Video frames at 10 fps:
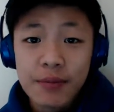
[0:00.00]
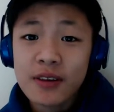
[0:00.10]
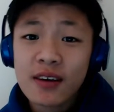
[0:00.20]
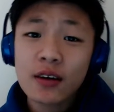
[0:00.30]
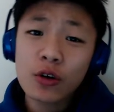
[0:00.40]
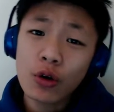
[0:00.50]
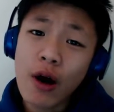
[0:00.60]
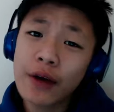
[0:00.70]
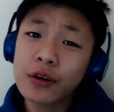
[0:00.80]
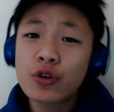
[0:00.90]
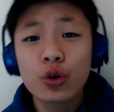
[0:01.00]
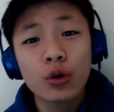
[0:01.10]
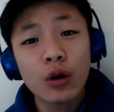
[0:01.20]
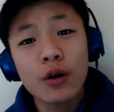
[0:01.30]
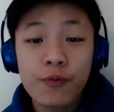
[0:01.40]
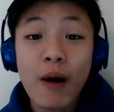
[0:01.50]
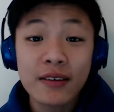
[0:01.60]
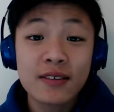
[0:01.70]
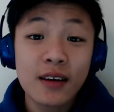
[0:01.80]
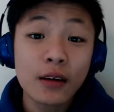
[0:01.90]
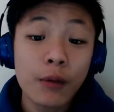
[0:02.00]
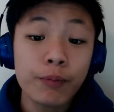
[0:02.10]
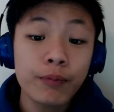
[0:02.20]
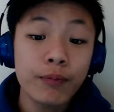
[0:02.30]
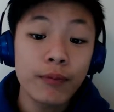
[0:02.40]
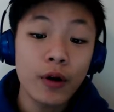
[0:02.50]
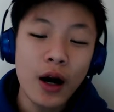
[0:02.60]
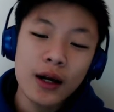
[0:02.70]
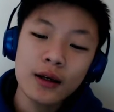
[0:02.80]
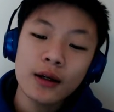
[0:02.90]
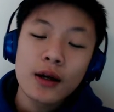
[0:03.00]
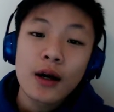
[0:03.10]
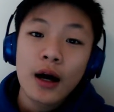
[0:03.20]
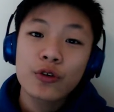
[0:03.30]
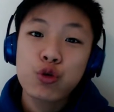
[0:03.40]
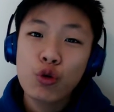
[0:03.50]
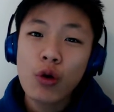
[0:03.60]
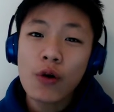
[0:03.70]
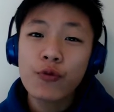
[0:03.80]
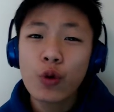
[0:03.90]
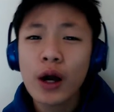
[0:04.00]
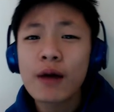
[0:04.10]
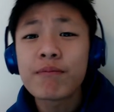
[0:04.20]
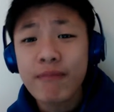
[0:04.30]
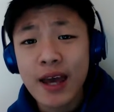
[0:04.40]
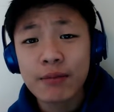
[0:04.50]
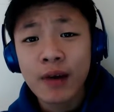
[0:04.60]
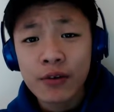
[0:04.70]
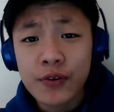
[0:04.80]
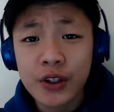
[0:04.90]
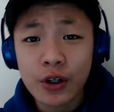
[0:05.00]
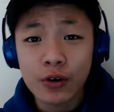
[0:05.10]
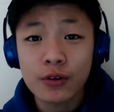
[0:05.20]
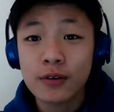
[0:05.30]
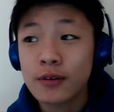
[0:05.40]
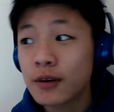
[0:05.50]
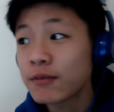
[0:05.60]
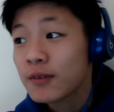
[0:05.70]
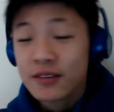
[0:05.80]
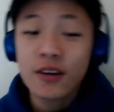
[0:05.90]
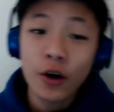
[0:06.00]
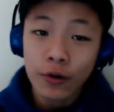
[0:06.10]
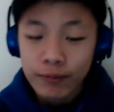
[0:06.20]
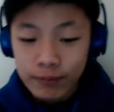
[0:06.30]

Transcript: let me take you around a tour of my setup, alright? A tour of where I make my videos. Let's go.